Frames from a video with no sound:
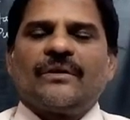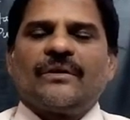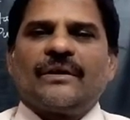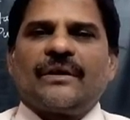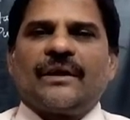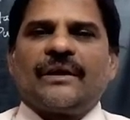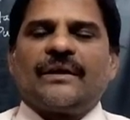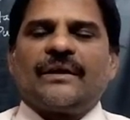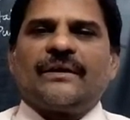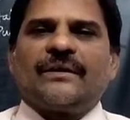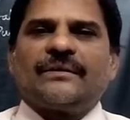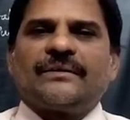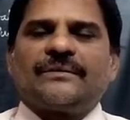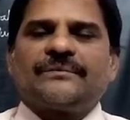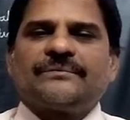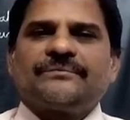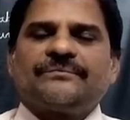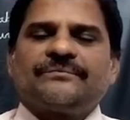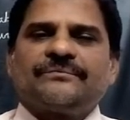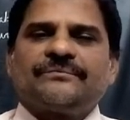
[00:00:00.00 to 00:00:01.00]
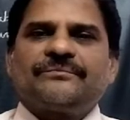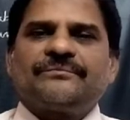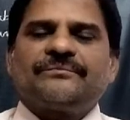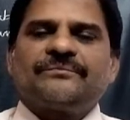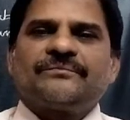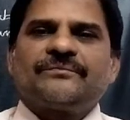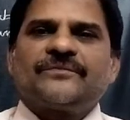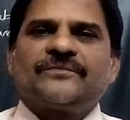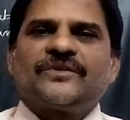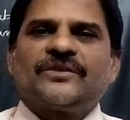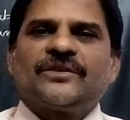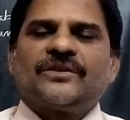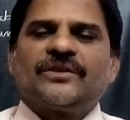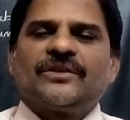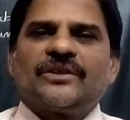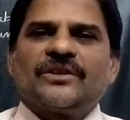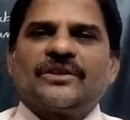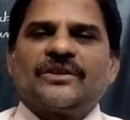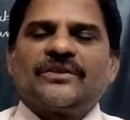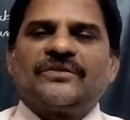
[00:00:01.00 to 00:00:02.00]
and
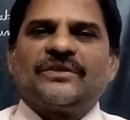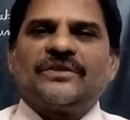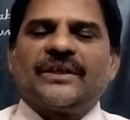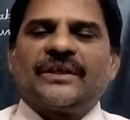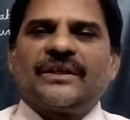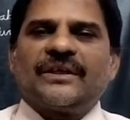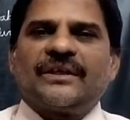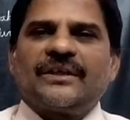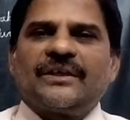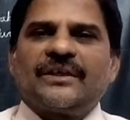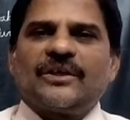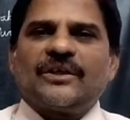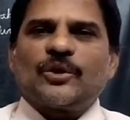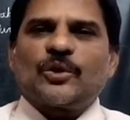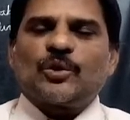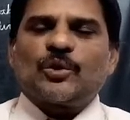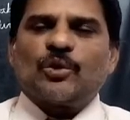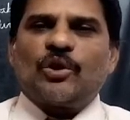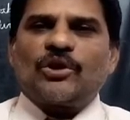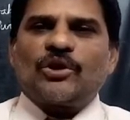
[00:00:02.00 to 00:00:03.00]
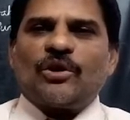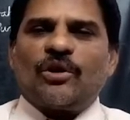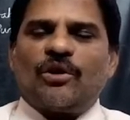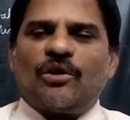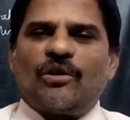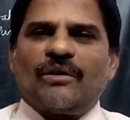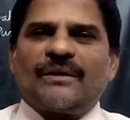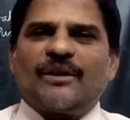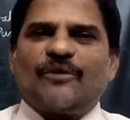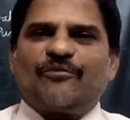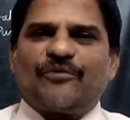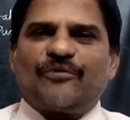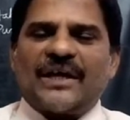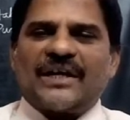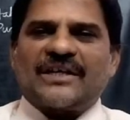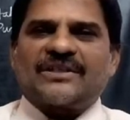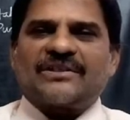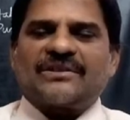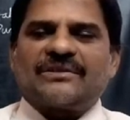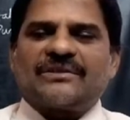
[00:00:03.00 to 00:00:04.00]
they wrote all the
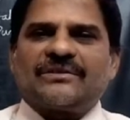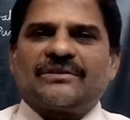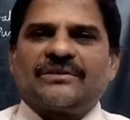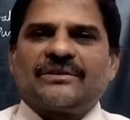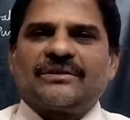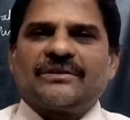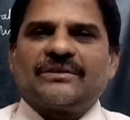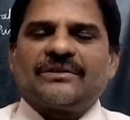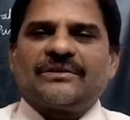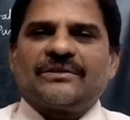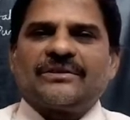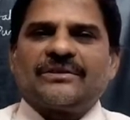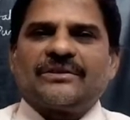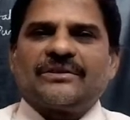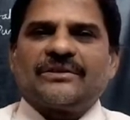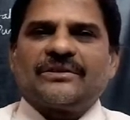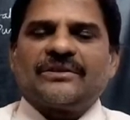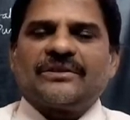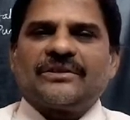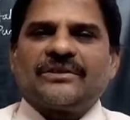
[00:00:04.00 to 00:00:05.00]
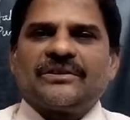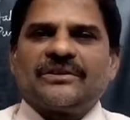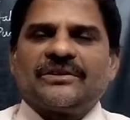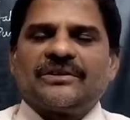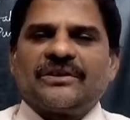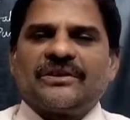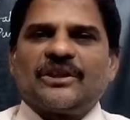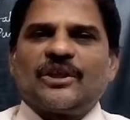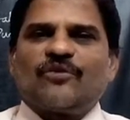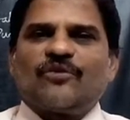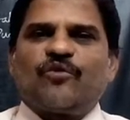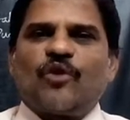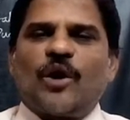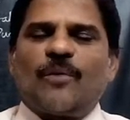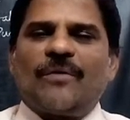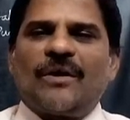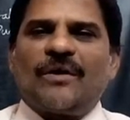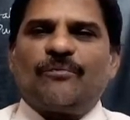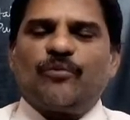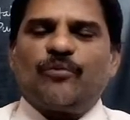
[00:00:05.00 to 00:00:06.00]
facts in the
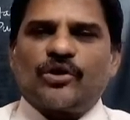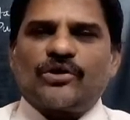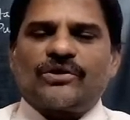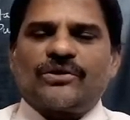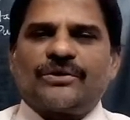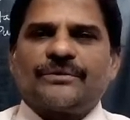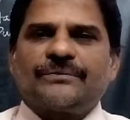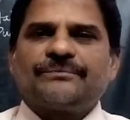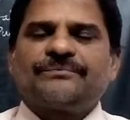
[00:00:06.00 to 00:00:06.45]
form of book.